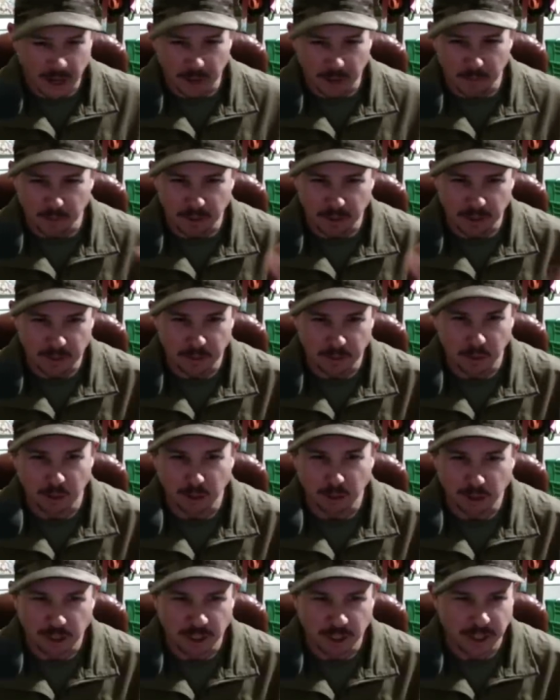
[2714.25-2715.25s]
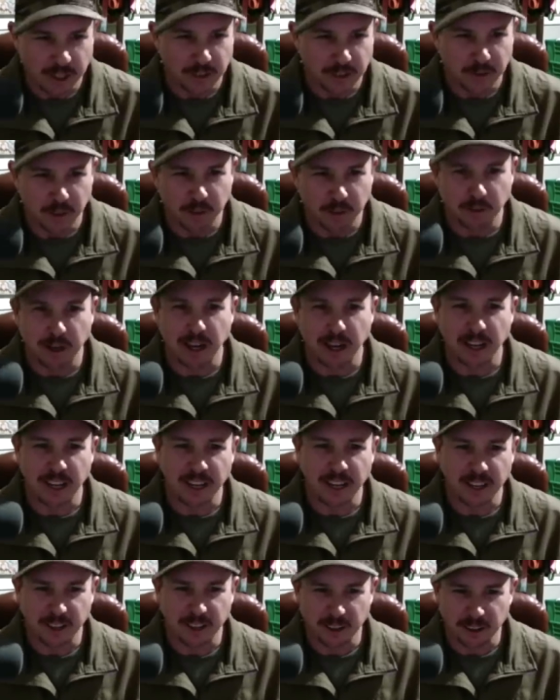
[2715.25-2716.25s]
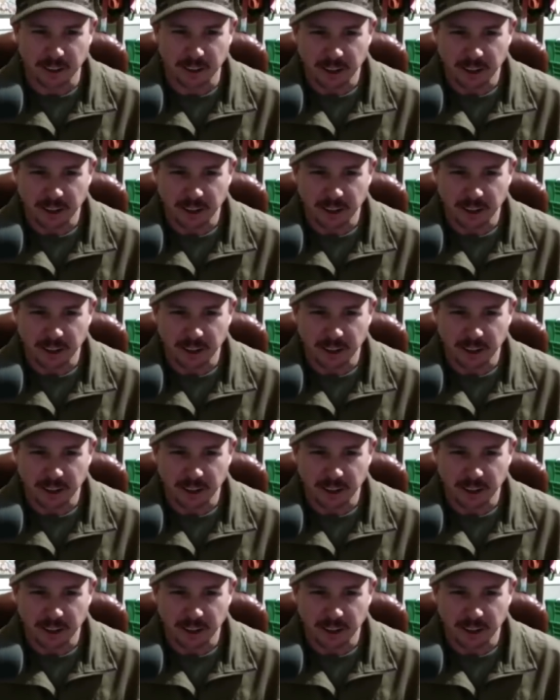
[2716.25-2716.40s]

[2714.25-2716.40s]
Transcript: this portion of the interview right here,